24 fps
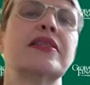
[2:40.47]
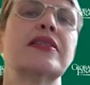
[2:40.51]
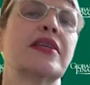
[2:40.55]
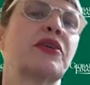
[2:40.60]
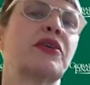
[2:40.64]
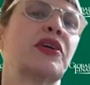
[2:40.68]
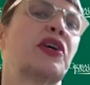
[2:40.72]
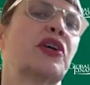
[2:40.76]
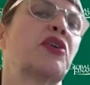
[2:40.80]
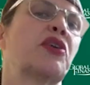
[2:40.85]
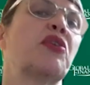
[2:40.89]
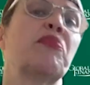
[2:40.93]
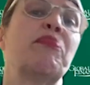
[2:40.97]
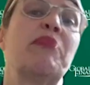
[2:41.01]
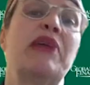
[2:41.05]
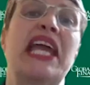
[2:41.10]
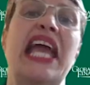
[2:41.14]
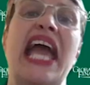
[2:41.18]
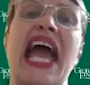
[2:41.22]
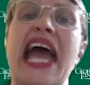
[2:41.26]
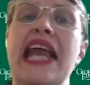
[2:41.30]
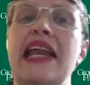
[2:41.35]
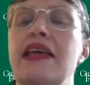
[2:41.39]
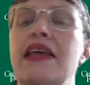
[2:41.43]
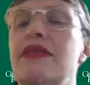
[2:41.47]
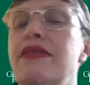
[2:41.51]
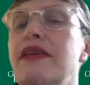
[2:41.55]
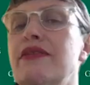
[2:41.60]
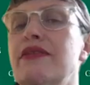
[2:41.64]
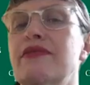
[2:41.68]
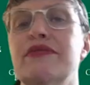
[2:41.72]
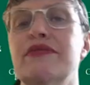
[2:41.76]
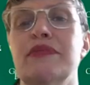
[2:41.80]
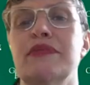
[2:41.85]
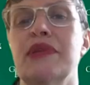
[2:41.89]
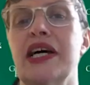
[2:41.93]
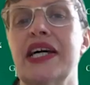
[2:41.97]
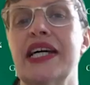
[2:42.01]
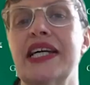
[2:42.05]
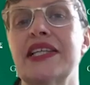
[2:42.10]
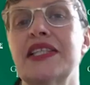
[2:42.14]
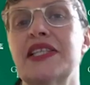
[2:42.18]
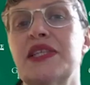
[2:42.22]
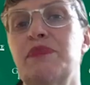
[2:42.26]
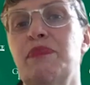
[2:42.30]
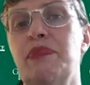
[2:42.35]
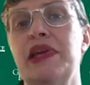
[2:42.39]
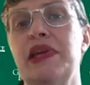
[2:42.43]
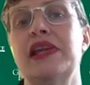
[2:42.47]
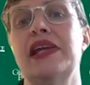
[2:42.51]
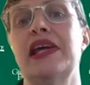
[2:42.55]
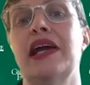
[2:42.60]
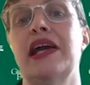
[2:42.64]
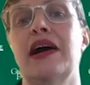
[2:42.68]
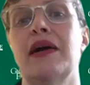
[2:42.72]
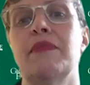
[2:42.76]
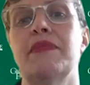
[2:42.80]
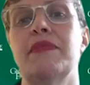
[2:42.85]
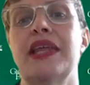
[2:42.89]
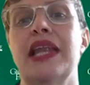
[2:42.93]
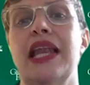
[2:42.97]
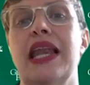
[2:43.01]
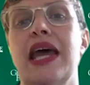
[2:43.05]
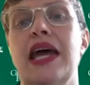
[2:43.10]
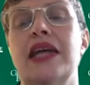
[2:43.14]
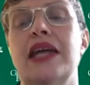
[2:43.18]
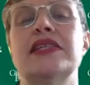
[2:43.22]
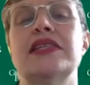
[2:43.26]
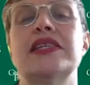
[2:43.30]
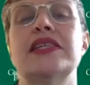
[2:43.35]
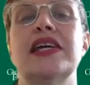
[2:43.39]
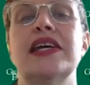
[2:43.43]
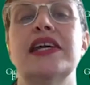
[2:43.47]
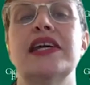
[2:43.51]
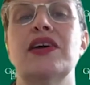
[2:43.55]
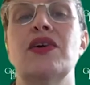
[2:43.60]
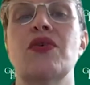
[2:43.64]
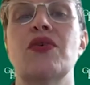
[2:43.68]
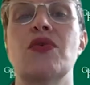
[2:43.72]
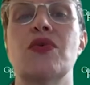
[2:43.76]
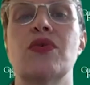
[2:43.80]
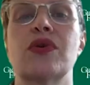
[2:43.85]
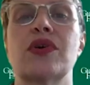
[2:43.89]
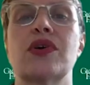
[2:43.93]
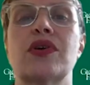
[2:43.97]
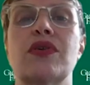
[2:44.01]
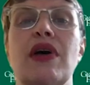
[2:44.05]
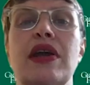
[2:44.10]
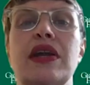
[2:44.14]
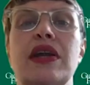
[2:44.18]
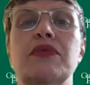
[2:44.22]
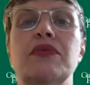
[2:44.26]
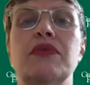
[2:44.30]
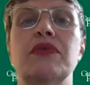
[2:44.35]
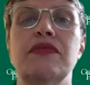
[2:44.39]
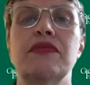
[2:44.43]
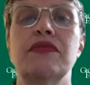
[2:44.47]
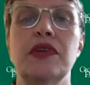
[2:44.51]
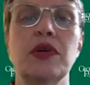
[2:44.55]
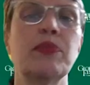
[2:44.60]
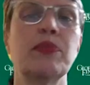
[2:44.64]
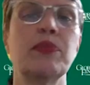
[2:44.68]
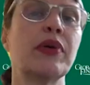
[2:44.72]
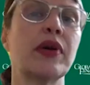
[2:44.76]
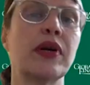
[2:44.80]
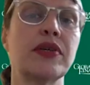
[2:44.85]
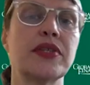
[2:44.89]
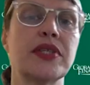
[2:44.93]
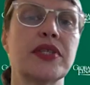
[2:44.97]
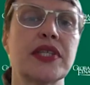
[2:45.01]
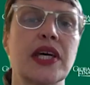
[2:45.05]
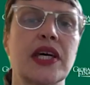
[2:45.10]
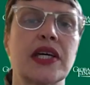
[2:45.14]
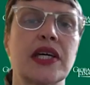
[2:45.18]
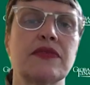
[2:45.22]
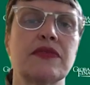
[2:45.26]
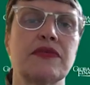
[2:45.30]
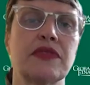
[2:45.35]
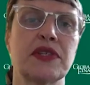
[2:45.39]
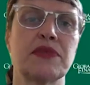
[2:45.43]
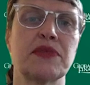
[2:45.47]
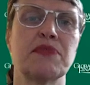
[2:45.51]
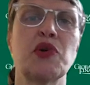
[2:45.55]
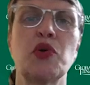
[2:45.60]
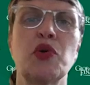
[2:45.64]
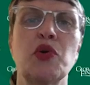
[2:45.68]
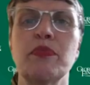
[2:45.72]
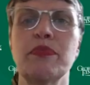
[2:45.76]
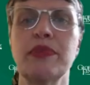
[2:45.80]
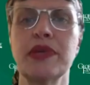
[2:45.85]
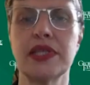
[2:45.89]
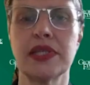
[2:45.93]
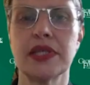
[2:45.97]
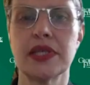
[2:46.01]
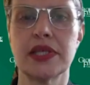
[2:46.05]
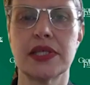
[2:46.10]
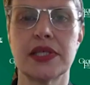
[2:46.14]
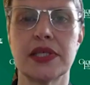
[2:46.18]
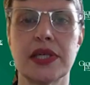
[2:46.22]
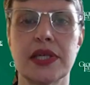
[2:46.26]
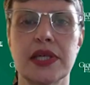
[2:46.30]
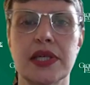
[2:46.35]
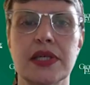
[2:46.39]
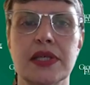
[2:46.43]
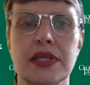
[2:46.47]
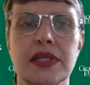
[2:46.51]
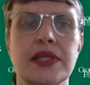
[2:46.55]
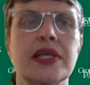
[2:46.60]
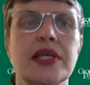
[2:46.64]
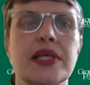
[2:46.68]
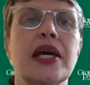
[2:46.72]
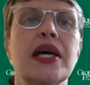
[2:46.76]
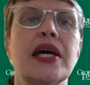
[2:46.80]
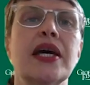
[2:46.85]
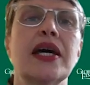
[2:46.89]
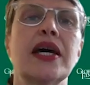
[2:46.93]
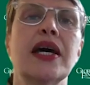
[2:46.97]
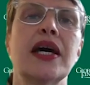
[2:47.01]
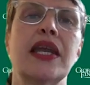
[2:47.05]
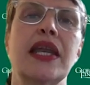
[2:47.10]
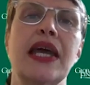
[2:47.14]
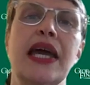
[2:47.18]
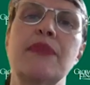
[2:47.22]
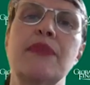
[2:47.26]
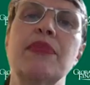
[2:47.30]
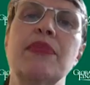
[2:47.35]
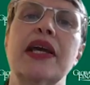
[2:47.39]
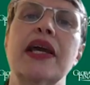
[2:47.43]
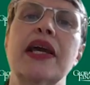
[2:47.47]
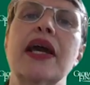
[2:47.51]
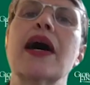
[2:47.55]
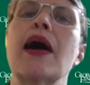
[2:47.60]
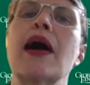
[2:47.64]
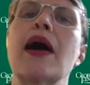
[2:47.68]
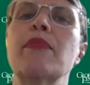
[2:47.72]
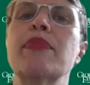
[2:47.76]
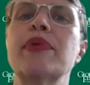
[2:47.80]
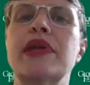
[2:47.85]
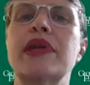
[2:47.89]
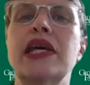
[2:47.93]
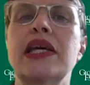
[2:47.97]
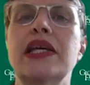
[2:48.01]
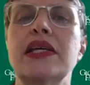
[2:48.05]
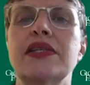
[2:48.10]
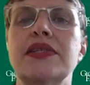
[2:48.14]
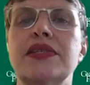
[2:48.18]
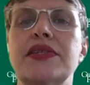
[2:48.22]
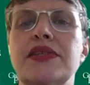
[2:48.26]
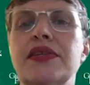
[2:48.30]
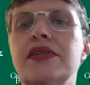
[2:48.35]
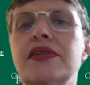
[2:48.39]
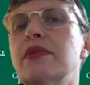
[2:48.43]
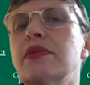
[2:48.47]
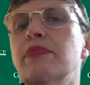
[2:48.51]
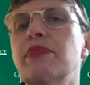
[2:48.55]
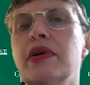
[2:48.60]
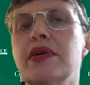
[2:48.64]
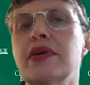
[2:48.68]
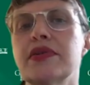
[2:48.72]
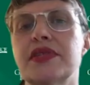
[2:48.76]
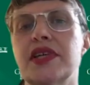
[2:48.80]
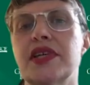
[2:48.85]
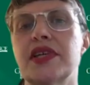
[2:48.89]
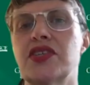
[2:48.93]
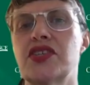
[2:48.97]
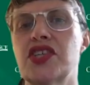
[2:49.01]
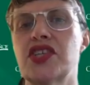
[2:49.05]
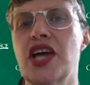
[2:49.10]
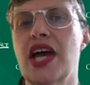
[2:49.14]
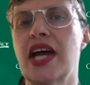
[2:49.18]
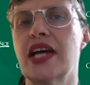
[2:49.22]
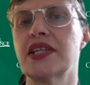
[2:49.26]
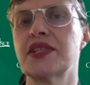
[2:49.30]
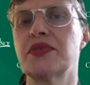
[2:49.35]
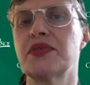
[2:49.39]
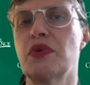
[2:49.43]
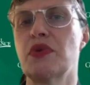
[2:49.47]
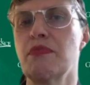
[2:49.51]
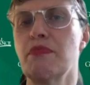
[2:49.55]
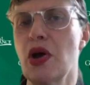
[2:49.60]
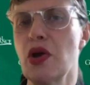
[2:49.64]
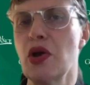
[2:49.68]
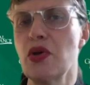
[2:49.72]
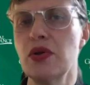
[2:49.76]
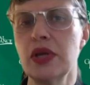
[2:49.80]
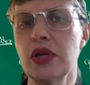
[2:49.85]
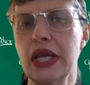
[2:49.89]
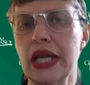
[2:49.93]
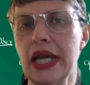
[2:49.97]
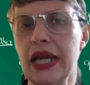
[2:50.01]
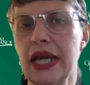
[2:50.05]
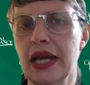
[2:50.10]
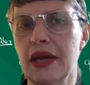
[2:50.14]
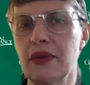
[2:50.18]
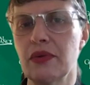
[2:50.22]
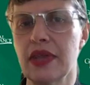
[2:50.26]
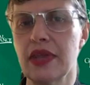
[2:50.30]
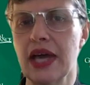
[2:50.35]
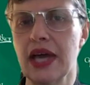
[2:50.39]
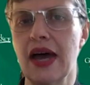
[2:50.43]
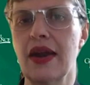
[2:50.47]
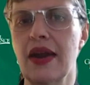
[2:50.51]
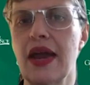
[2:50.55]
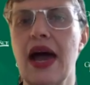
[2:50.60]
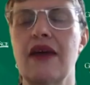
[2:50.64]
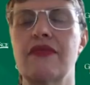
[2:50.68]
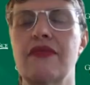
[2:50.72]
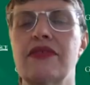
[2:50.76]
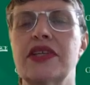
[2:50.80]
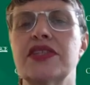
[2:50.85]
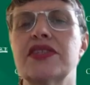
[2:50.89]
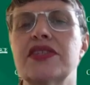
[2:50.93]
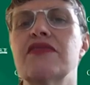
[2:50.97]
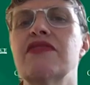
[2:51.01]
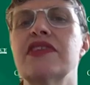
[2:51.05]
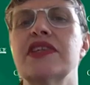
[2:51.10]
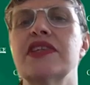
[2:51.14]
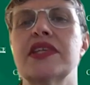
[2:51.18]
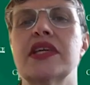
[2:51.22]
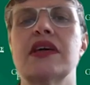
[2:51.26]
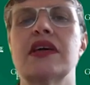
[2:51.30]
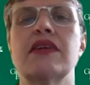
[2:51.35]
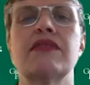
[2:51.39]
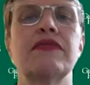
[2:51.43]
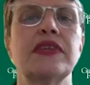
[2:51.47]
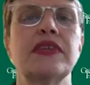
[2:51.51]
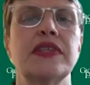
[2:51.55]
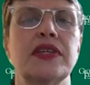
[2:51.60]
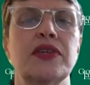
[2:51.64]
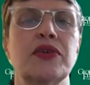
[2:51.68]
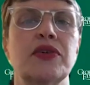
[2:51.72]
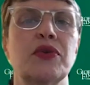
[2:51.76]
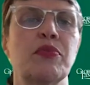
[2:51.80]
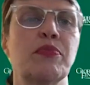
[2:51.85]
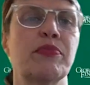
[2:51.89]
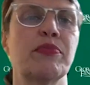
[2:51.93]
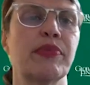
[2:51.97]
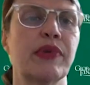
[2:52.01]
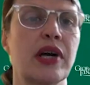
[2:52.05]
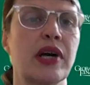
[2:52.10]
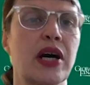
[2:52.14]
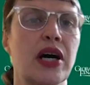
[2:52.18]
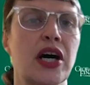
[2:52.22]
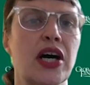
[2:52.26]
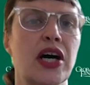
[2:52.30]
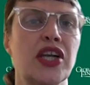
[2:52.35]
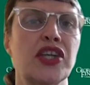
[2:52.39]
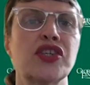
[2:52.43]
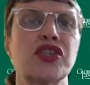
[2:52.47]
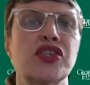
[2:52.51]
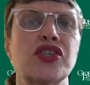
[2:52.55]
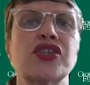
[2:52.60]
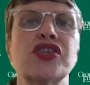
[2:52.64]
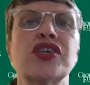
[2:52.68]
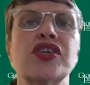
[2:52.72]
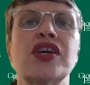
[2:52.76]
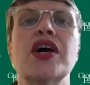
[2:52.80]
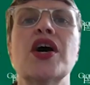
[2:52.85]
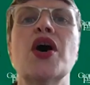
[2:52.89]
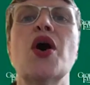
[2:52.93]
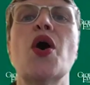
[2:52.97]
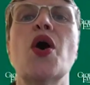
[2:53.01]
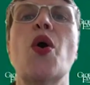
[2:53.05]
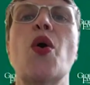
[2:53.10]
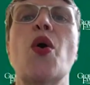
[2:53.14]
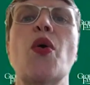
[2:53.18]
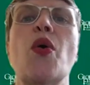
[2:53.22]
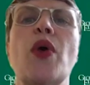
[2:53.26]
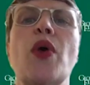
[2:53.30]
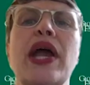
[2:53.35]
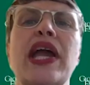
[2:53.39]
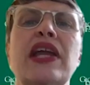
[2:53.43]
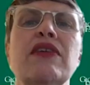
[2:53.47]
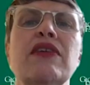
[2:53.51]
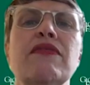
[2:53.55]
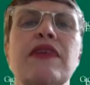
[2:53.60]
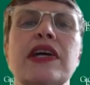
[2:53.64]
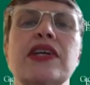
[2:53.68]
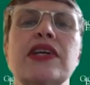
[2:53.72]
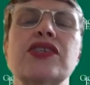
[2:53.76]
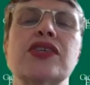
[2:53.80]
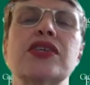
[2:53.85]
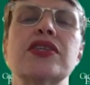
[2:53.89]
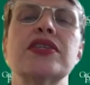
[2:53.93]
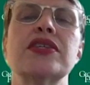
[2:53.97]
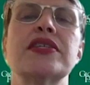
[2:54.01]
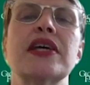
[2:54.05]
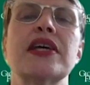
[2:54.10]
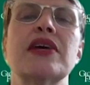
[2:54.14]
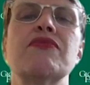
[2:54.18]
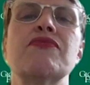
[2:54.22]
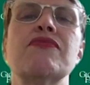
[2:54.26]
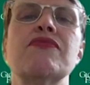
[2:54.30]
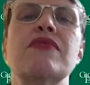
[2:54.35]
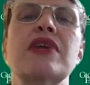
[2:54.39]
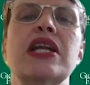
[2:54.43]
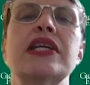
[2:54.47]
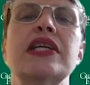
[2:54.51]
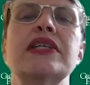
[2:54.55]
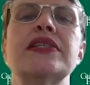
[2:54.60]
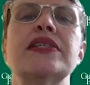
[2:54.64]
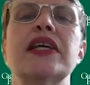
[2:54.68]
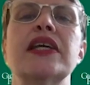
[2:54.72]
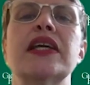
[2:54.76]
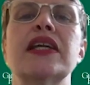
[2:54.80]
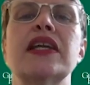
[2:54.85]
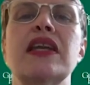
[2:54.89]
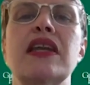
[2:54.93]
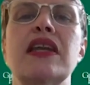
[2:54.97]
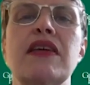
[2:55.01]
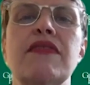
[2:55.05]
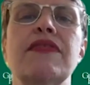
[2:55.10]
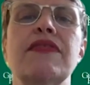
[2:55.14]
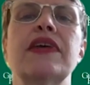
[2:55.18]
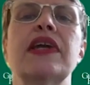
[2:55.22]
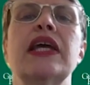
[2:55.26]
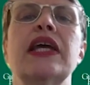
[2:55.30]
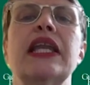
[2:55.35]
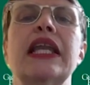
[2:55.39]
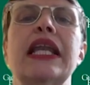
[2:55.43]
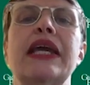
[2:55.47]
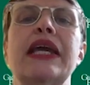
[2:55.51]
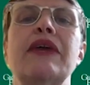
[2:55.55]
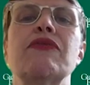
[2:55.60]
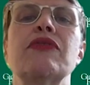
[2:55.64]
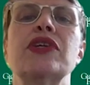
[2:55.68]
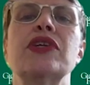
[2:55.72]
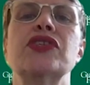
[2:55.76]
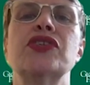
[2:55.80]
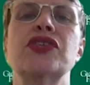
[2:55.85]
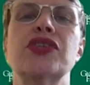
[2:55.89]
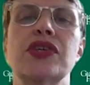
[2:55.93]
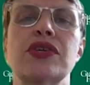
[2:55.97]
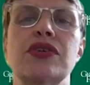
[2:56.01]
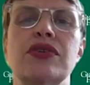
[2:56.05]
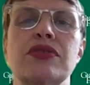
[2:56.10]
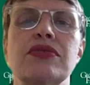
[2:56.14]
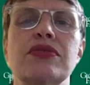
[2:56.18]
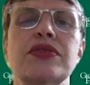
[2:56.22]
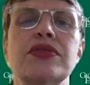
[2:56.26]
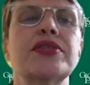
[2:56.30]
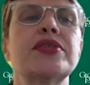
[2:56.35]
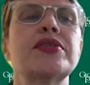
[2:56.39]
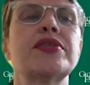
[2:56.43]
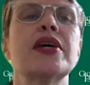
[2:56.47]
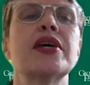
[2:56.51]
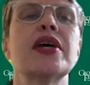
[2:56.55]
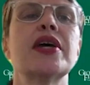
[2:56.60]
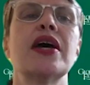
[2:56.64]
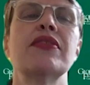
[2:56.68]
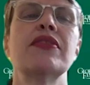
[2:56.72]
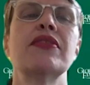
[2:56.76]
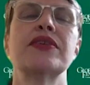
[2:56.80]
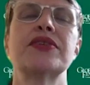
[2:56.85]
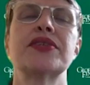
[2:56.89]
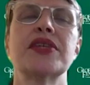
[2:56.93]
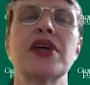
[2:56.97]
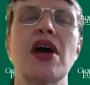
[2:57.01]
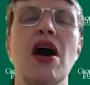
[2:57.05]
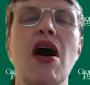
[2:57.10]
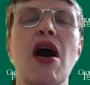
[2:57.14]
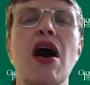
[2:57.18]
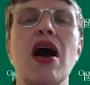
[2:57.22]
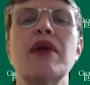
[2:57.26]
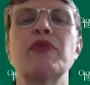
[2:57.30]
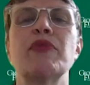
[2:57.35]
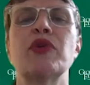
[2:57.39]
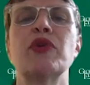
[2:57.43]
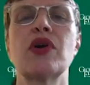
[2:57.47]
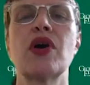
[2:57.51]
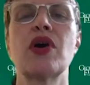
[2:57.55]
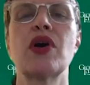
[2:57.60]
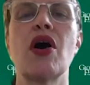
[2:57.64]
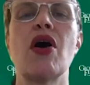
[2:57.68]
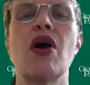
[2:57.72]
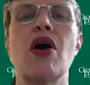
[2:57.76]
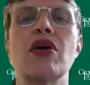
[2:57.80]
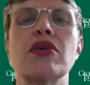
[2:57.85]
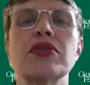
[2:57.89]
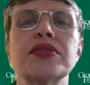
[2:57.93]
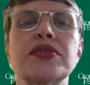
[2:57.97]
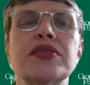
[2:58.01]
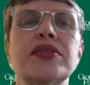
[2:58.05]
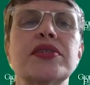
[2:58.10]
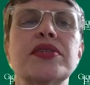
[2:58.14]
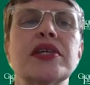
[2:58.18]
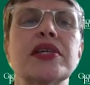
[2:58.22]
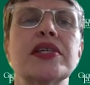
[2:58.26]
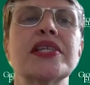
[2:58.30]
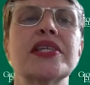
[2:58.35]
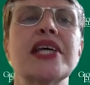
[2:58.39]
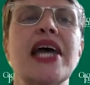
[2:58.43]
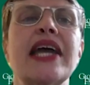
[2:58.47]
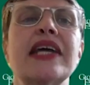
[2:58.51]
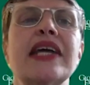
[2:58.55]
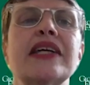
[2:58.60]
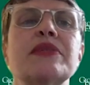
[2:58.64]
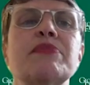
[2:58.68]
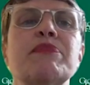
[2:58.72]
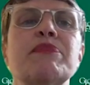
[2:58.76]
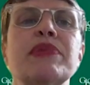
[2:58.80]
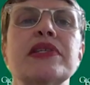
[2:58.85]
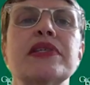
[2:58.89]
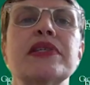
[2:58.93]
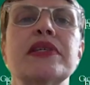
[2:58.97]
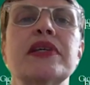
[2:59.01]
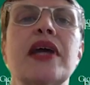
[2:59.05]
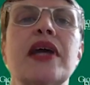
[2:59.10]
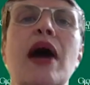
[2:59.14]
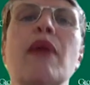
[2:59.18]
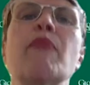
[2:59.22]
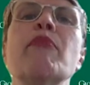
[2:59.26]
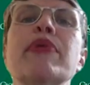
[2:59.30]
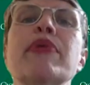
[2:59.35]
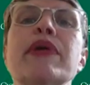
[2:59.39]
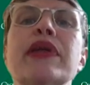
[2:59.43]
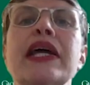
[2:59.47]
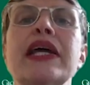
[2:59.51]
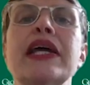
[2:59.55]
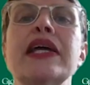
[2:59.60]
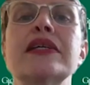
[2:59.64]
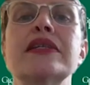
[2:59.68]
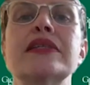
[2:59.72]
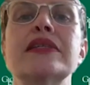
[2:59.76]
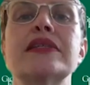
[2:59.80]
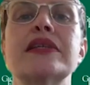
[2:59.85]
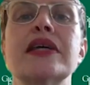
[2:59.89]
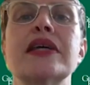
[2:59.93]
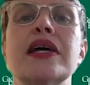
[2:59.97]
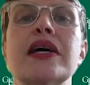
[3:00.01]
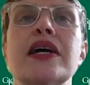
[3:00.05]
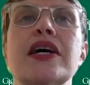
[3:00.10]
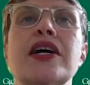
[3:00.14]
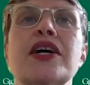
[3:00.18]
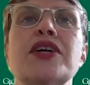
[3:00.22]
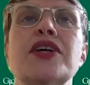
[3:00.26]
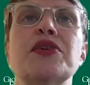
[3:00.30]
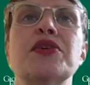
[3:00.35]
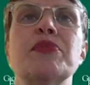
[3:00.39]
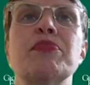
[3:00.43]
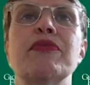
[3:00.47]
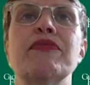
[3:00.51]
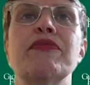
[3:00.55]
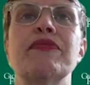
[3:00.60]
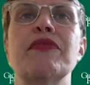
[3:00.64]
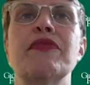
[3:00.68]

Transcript: So it could be anything from like speeding up the lending or credit review process for small businesses, enabling companies to deposit checks remotely without having to visit a physical branch, or innovations that really significantly reduced the time or cost it takes companies to